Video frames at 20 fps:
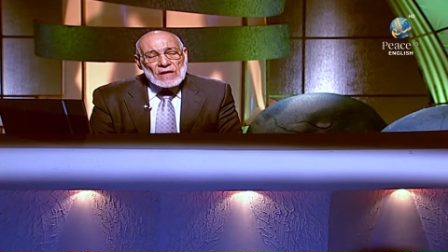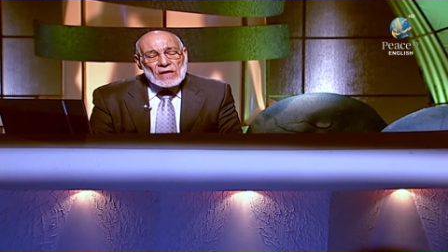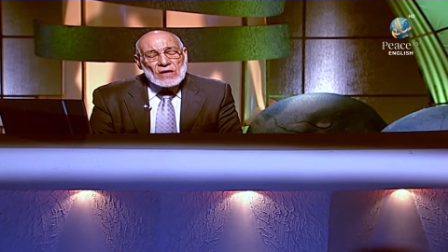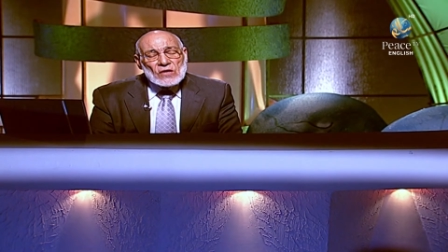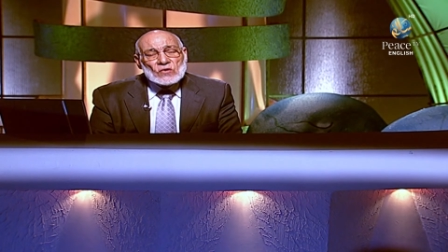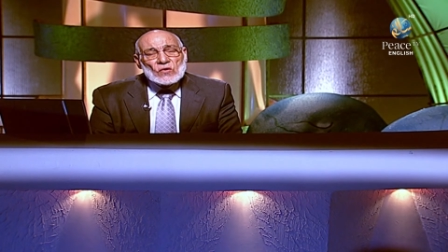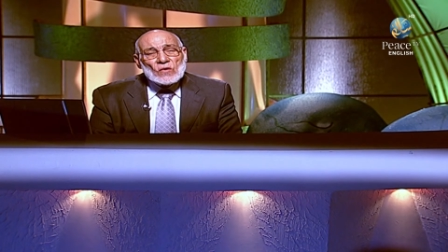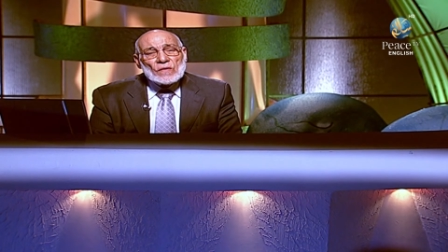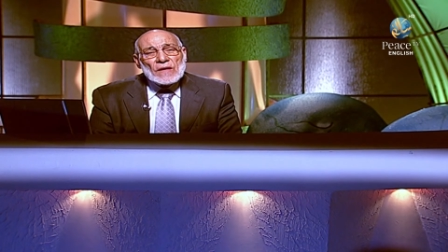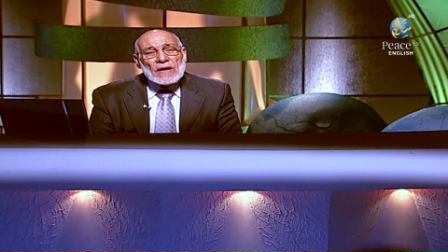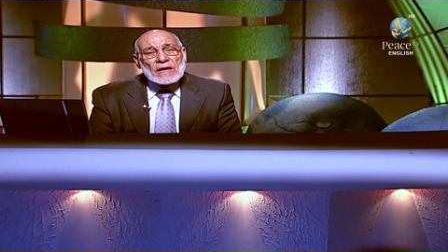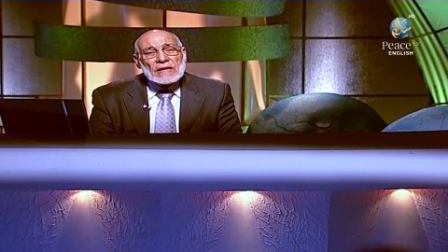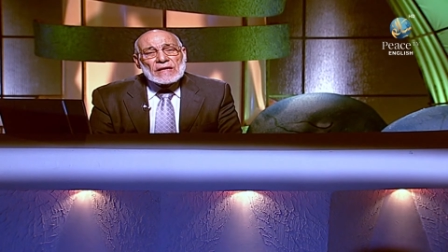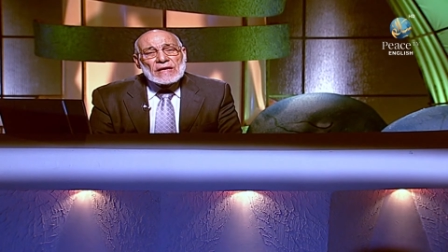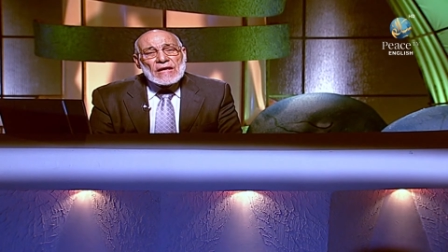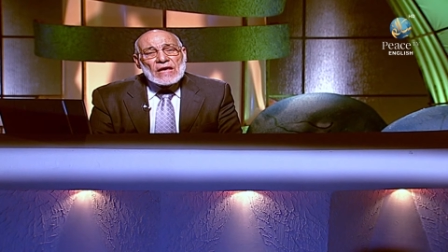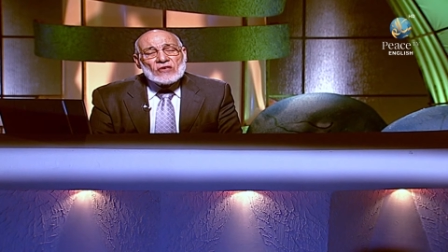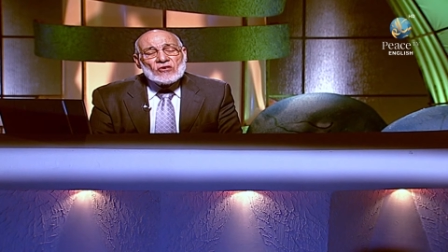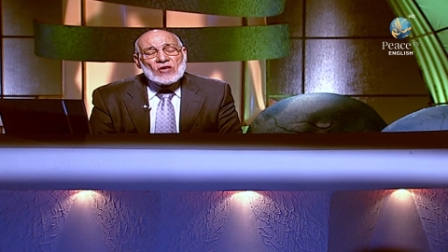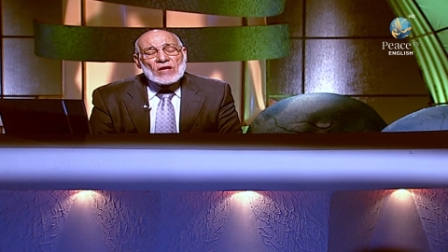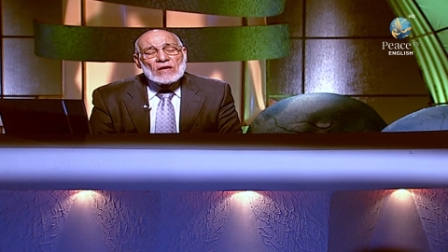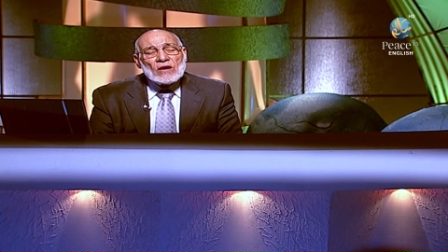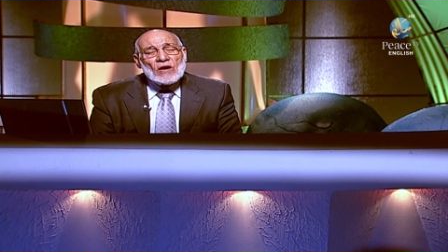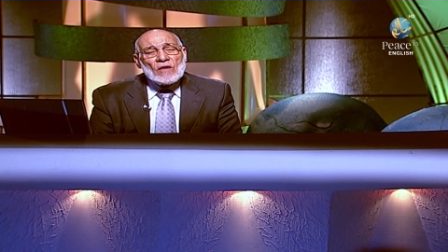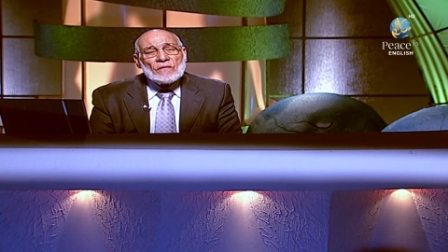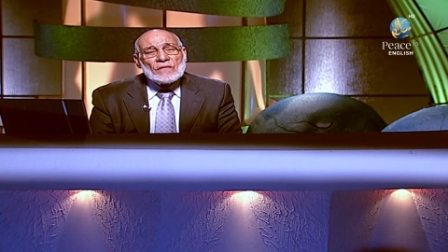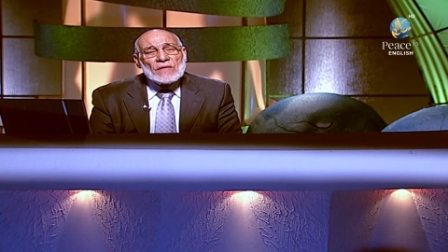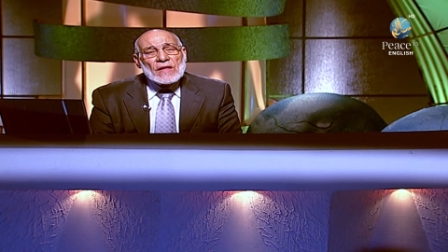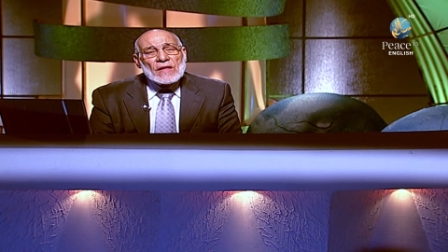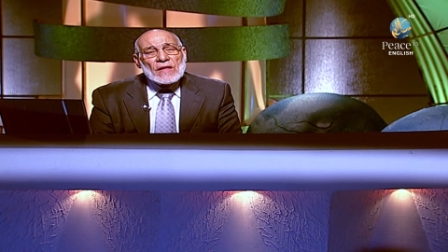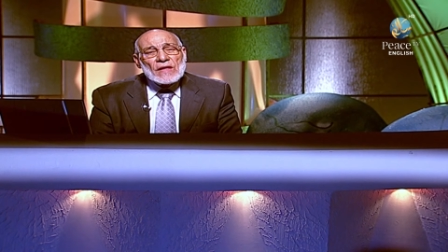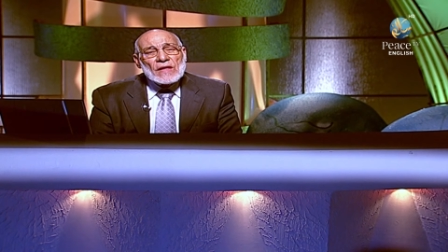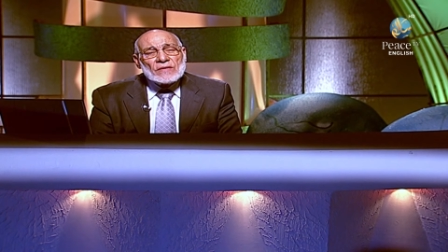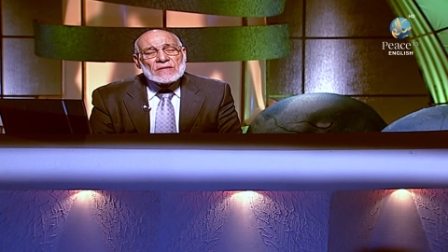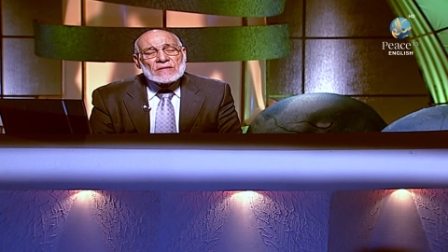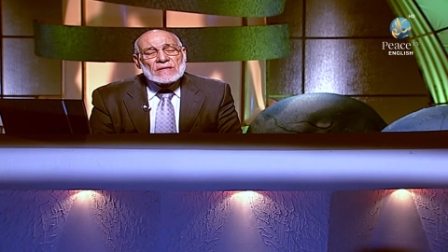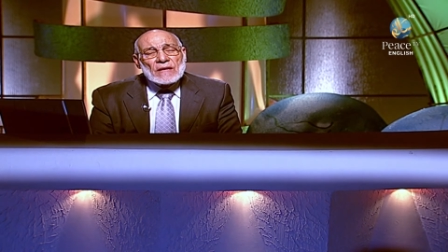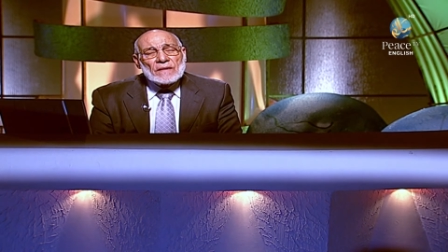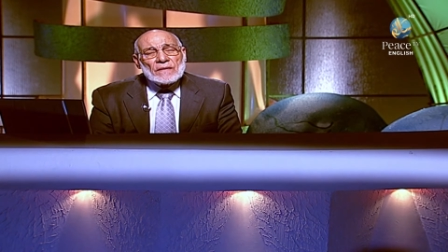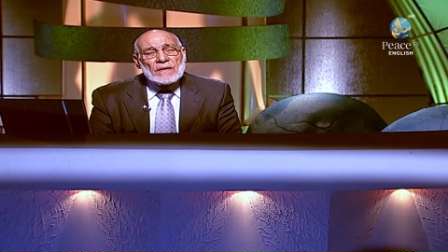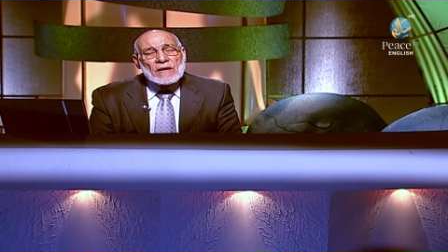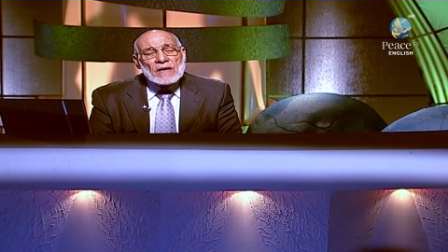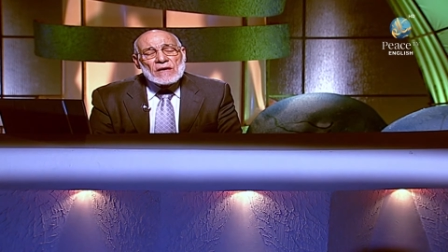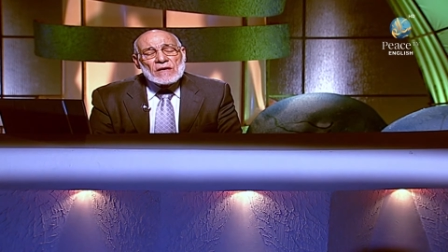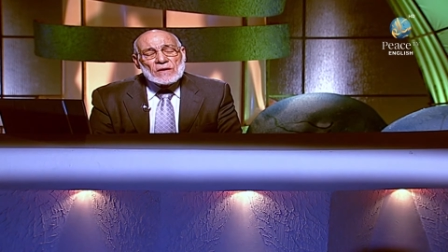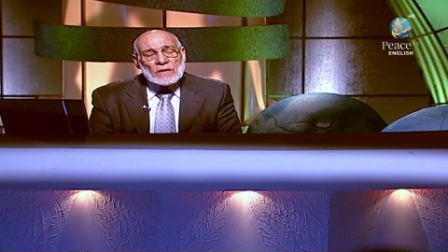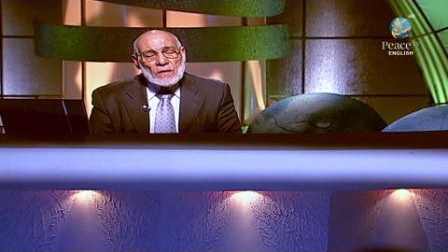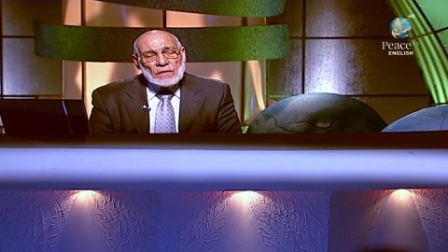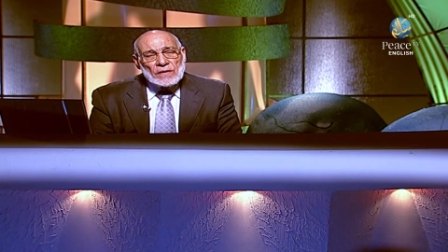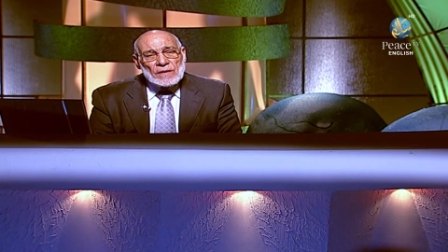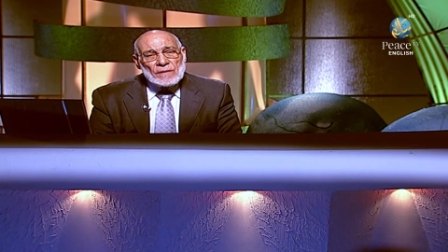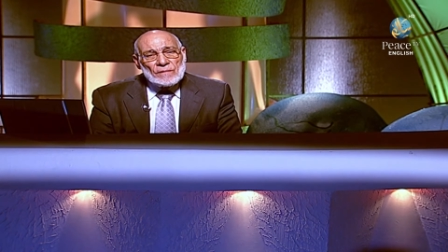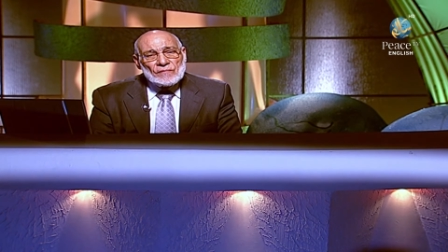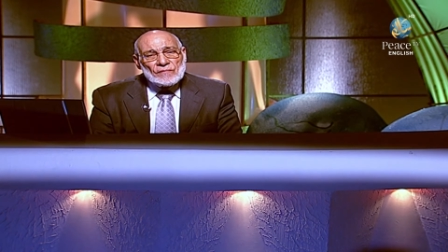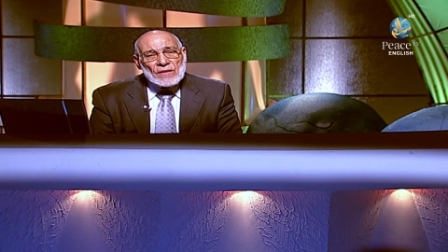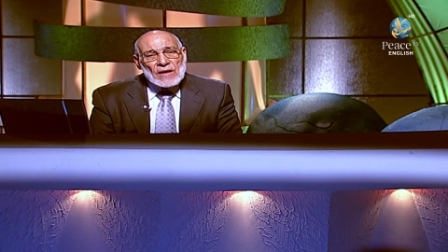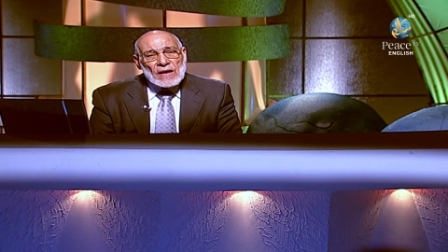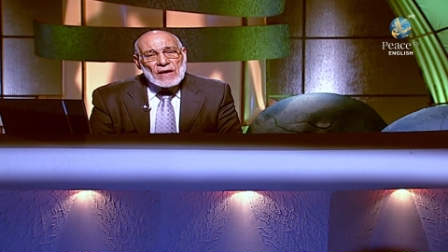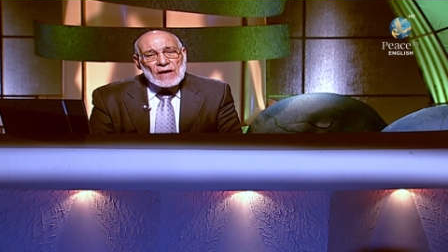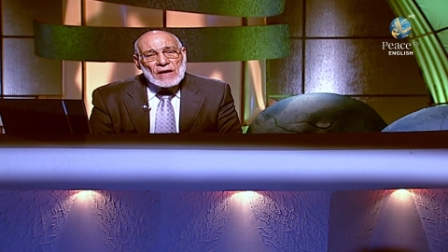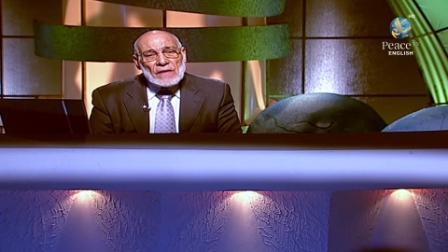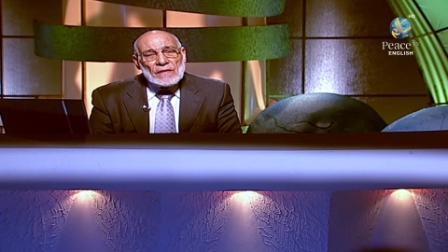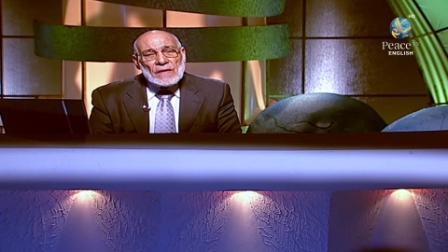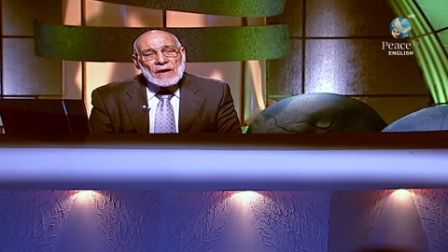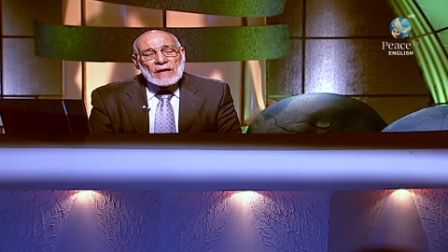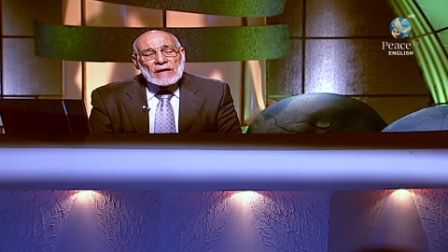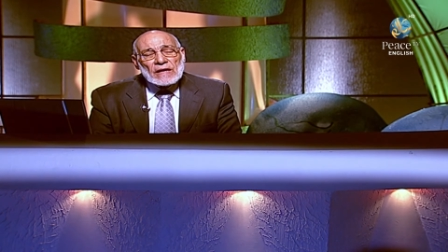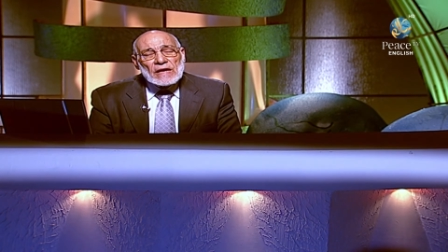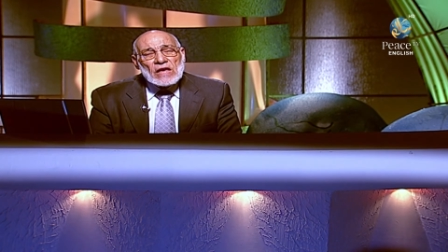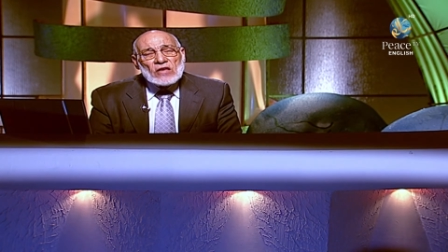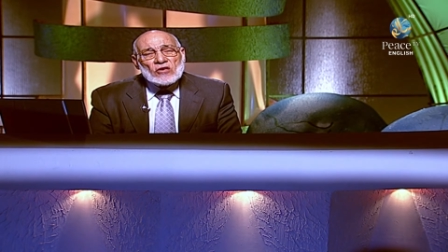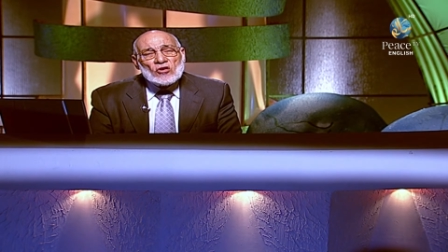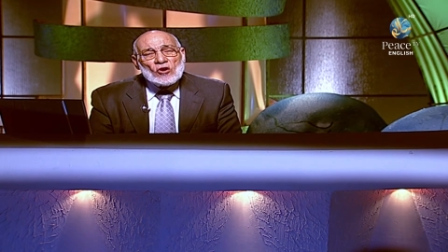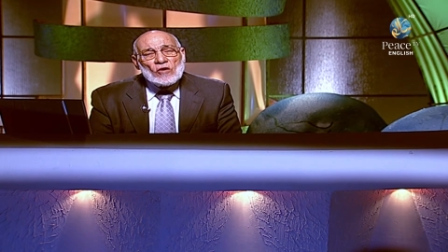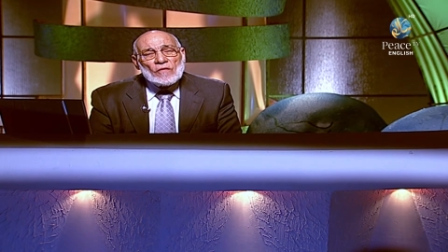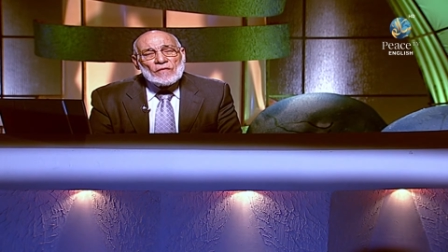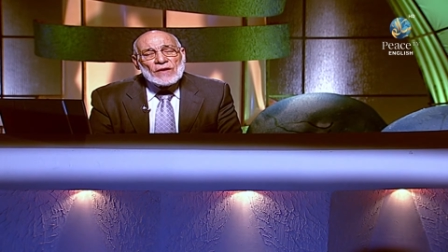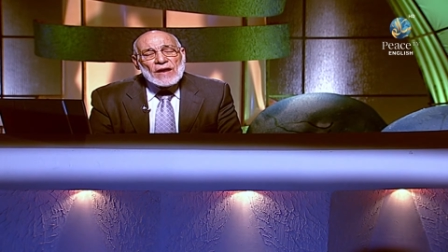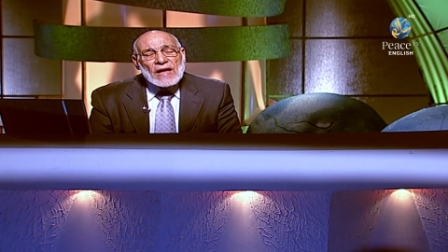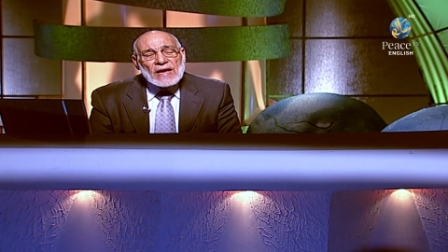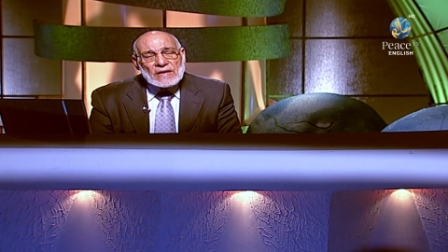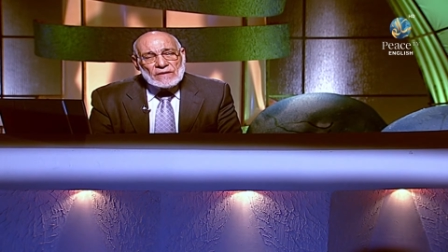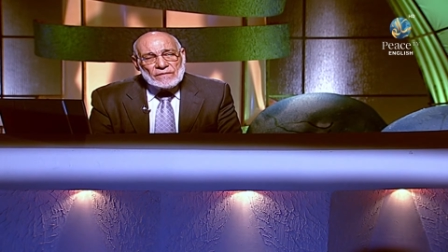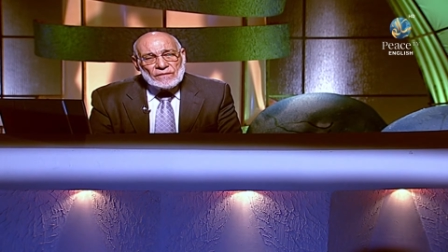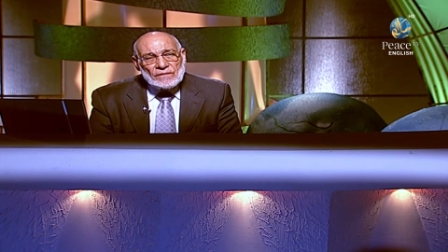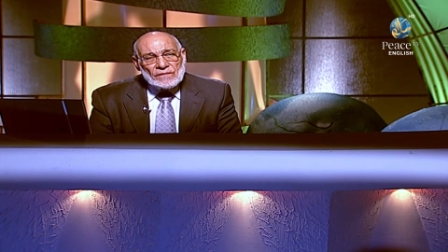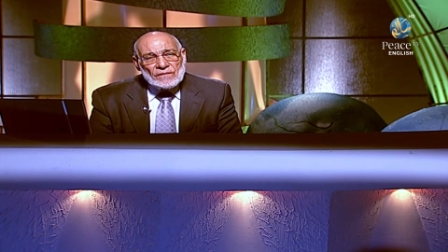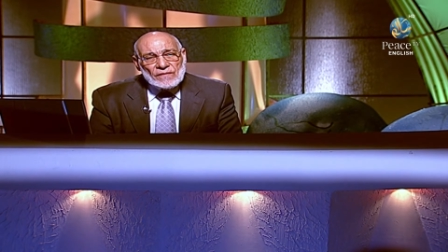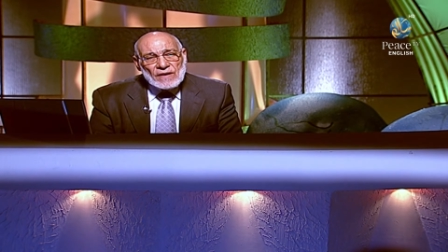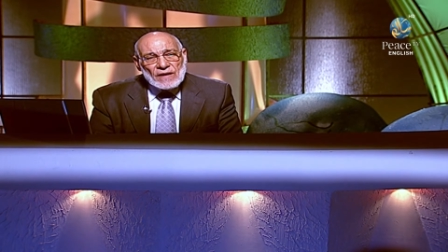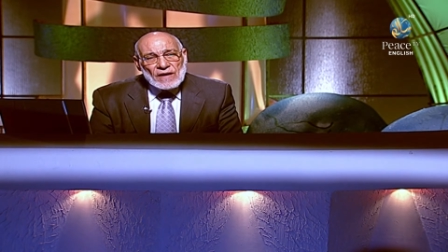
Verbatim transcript: So the creation of the heavens and earth, the creation of life,